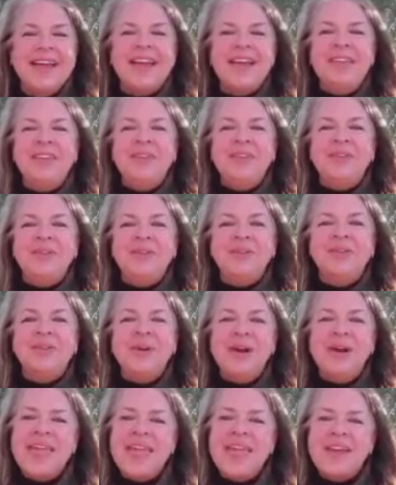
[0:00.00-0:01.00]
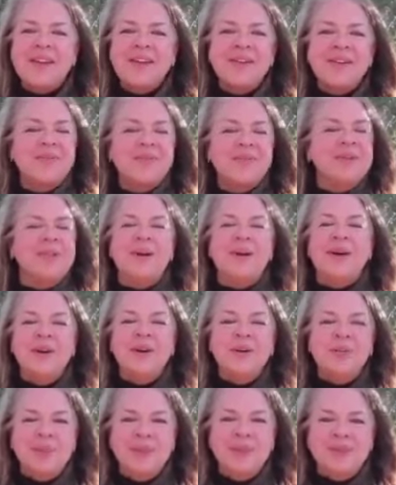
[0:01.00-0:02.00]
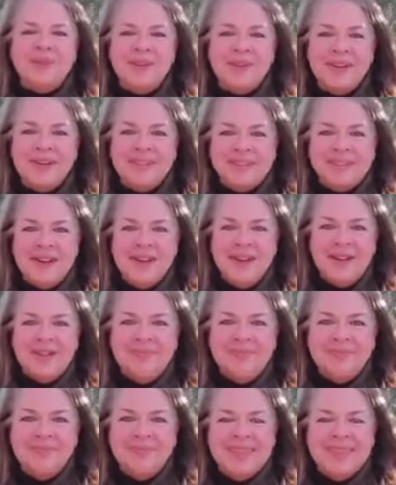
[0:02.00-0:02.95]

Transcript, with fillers: a new era will open for us all.